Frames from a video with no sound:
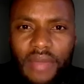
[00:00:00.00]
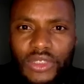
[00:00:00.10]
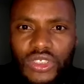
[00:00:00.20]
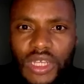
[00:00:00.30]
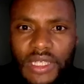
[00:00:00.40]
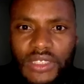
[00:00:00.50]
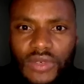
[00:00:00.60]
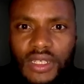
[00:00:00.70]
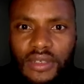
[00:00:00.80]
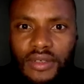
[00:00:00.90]
I able yeah. to share my
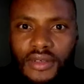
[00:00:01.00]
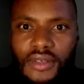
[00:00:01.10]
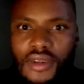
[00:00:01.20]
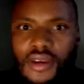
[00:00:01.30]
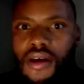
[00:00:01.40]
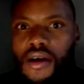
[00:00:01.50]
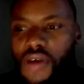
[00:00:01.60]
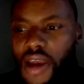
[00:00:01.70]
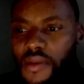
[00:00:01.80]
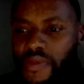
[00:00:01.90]
screen? Yes.
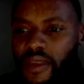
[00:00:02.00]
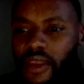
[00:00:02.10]
Okay.